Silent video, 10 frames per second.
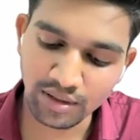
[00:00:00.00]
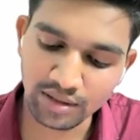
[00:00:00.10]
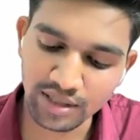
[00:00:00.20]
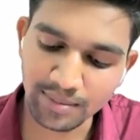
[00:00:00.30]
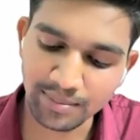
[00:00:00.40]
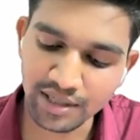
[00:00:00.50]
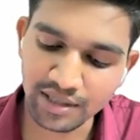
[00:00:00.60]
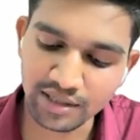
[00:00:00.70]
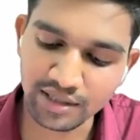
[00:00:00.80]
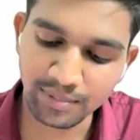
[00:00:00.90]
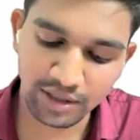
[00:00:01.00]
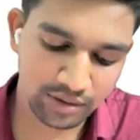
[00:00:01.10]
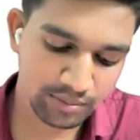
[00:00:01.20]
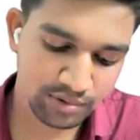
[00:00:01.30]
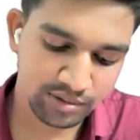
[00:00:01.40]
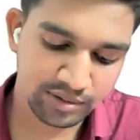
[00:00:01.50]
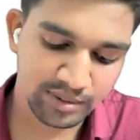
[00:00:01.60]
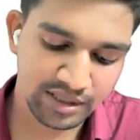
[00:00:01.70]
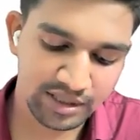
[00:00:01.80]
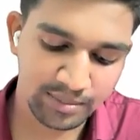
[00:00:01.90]
shall be in respective forms
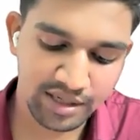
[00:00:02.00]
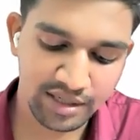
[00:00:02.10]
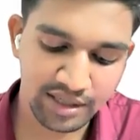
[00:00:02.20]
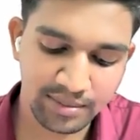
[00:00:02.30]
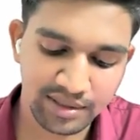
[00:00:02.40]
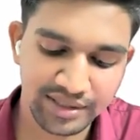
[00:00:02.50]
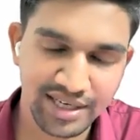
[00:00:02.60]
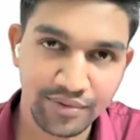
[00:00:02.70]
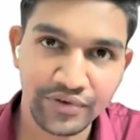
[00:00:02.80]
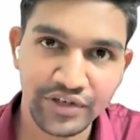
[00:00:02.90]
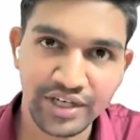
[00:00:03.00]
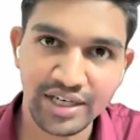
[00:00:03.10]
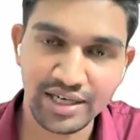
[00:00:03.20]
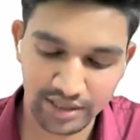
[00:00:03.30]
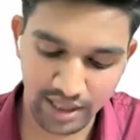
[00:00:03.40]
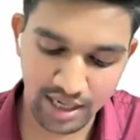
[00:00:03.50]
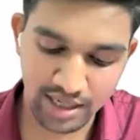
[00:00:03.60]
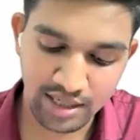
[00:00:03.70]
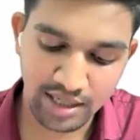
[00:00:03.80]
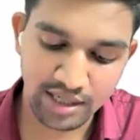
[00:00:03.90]
specified in table C of G, H, I,
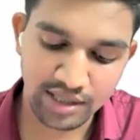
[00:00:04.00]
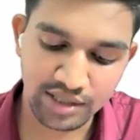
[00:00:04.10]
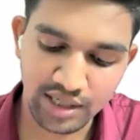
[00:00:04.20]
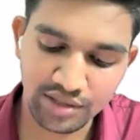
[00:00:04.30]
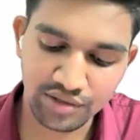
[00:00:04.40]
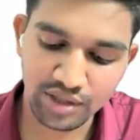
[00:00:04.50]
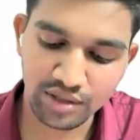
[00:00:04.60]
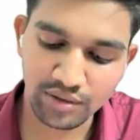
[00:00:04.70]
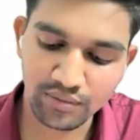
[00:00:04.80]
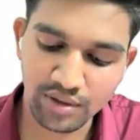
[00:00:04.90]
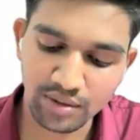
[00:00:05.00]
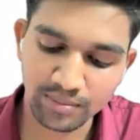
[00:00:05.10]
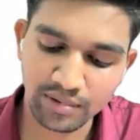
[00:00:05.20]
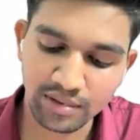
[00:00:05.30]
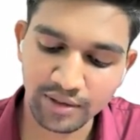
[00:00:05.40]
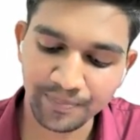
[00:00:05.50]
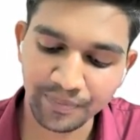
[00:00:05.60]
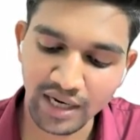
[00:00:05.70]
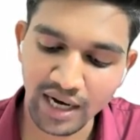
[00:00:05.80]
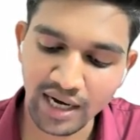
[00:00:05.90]
J in schedule 1 of the
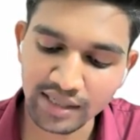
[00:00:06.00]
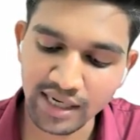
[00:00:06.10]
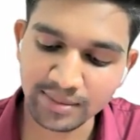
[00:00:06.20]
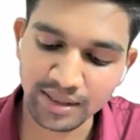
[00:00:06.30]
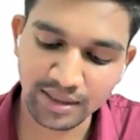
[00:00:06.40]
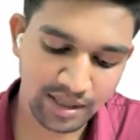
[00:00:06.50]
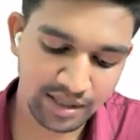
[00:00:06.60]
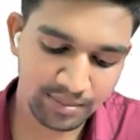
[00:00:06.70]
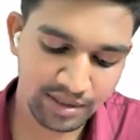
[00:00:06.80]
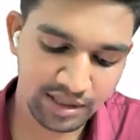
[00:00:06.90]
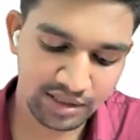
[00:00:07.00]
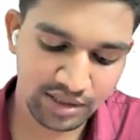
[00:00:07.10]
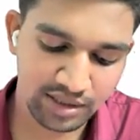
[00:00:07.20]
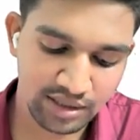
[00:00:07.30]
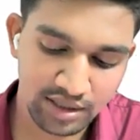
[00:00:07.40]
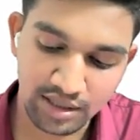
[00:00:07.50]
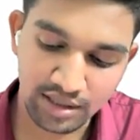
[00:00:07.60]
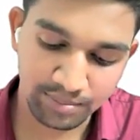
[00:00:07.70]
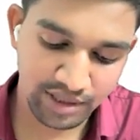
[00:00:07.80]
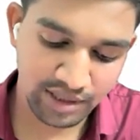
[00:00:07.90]
act as specified in figures.
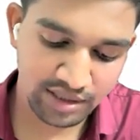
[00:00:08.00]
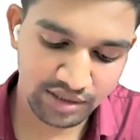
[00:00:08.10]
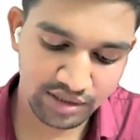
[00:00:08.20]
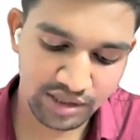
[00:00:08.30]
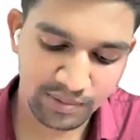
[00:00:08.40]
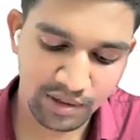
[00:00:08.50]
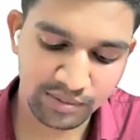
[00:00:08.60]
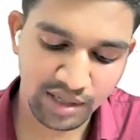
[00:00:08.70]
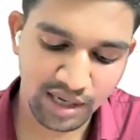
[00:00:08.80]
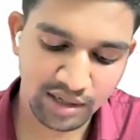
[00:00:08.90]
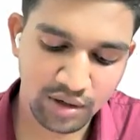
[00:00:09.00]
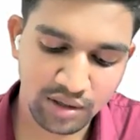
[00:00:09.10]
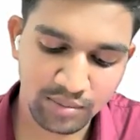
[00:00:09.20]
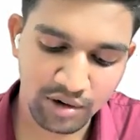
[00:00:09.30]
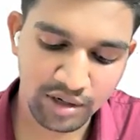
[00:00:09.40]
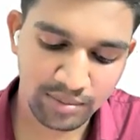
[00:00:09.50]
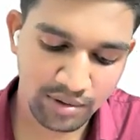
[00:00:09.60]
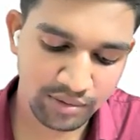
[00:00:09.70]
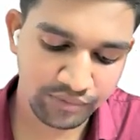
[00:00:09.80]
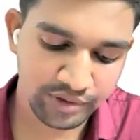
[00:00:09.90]
Such forms are called model
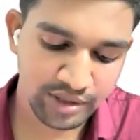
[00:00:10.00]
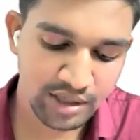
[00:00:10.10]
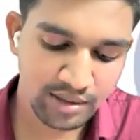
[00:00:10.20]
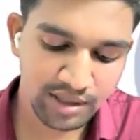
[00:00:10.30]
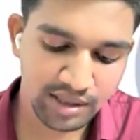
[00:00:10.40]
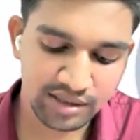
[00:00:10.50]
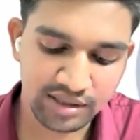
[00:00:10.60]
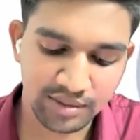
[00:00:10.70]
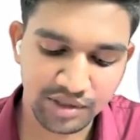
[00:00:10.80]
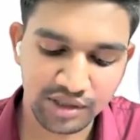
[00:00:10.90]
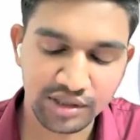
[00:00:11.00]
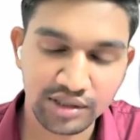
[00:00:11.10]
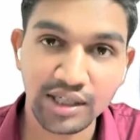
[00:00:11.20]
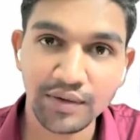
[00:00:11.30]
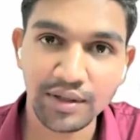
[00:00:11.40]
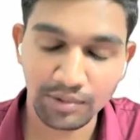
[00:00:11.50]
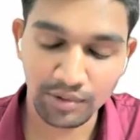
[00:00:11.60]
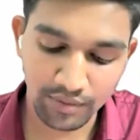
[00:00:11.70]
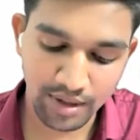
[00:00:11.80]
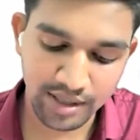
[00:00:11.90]
forms. Further, subsection 7
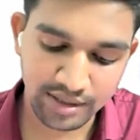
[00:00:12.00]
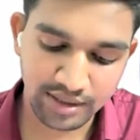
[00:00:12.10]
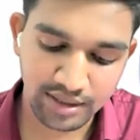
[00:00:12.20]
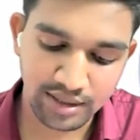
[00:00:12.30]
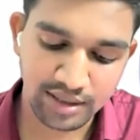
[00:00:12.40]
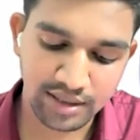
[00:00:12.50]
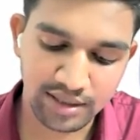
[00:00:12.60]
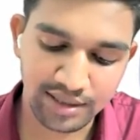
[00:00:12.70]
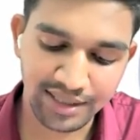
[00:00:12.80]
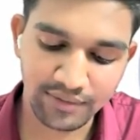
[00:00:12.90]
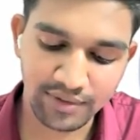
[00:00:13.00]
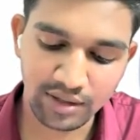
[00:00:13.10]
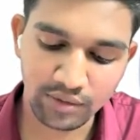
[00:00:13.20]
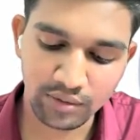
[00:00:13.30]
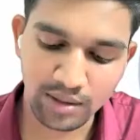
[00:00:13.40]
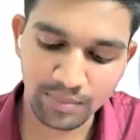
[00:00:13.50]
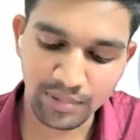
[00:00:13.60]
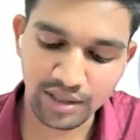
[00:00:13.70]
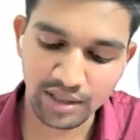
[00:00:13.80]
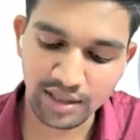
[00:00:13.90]
provides leeway to
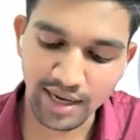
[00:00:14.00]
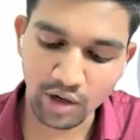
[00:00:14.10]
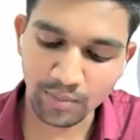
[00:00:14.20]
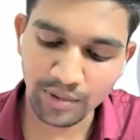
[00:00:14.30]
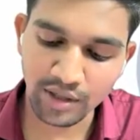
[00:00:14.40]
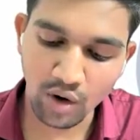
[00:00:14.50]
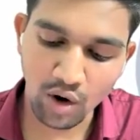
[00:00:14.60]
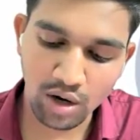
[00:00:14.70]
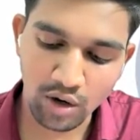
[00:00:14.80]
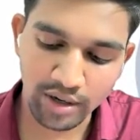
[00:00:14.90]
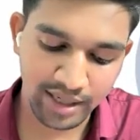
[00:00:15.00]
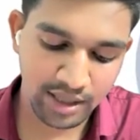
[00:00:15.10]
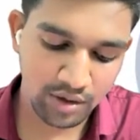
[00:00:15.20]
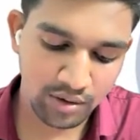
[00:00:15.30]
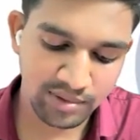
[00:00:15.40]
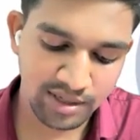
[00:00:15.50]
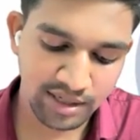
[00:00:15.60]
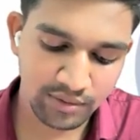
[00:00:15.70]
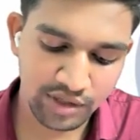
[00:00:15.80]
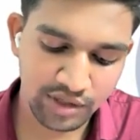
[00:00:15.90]
company in adopting all or any of the
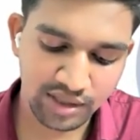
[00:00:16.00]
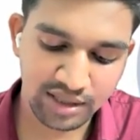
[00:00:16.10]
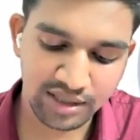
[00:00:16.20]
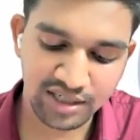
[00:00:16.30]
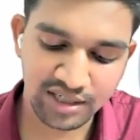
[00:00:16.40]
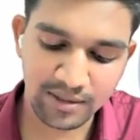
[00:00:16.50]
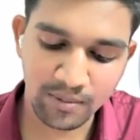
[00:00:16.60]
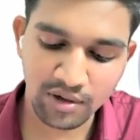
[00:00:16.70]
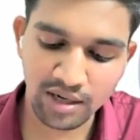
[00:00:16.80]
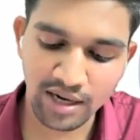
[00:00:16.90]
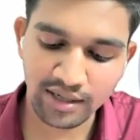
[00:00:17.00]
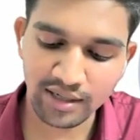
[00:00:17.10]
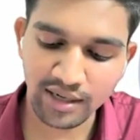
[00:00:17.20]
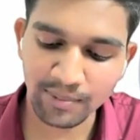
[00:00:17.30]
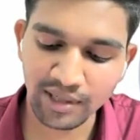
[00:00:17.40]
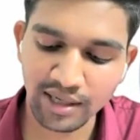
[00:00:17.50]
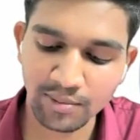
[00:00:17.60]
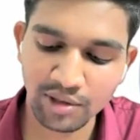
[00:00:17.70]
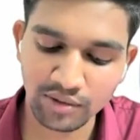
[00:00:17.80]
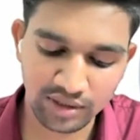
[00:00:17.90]
regulation containing the model article
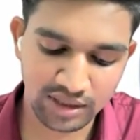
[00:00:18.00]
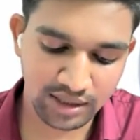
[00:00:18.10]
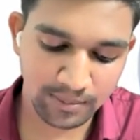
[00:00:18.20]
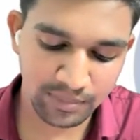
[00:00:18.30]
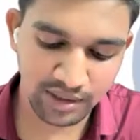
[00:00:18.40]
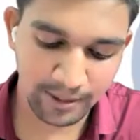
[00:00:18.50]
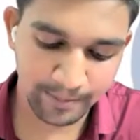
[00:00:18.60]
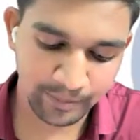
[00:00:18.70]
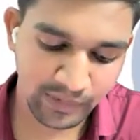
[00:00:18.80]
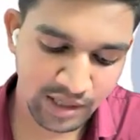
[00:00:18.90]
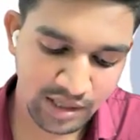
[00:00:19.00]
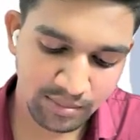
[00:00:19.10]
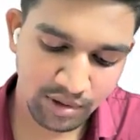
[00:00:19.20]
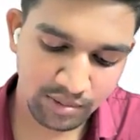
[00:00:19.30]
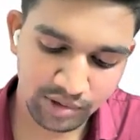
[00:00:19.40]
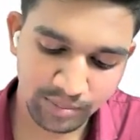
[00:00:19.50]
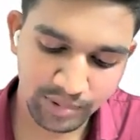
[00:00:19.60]
applicable to such company. Forms of